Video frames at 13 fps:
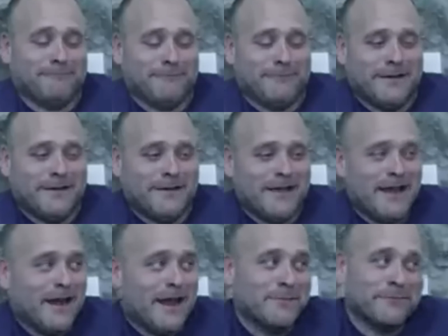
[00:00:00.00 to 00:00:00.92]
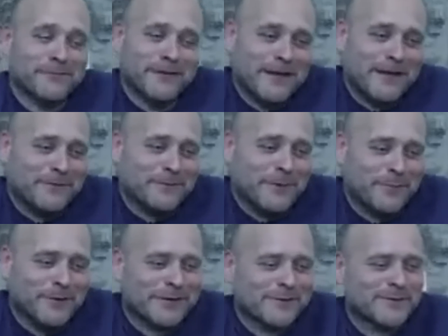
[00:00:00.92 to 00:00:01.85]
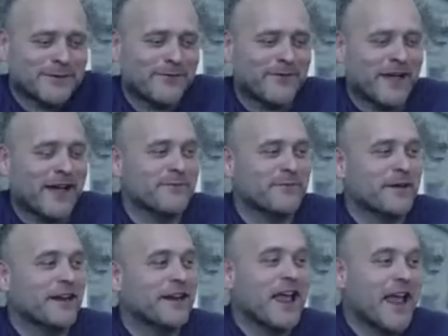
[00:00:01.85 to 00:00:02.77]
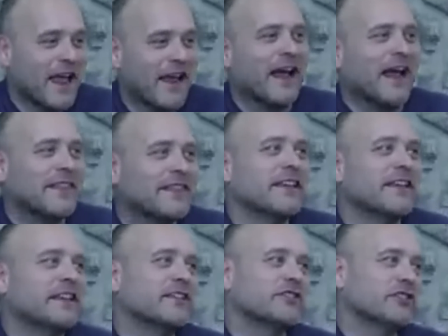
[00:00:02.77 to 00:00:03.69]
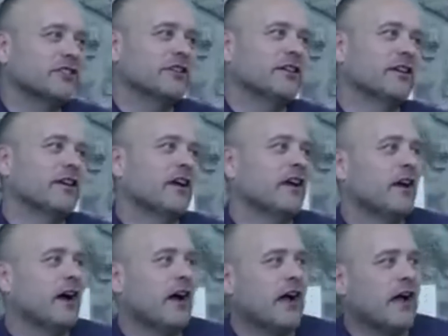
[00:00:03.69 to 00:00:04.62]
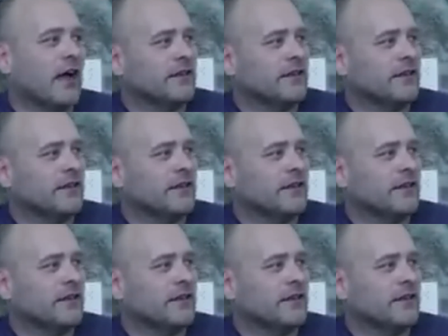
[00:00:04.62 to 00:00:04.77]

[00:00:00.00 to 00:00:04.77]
And I'm a polygamist with 5 men, and I think it should. I